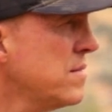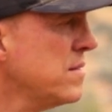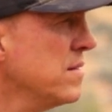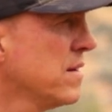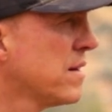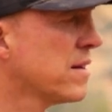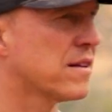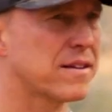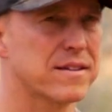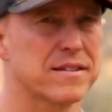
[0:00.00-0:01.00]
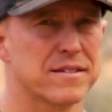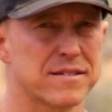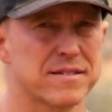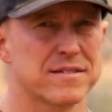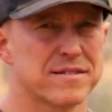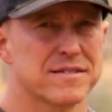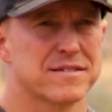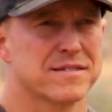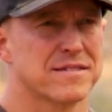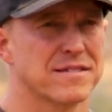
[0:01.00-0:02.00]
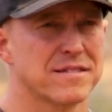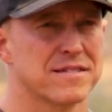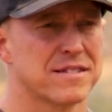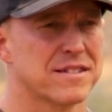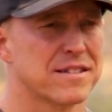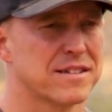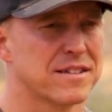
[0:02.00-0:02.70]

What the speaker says: This person isn't speaking.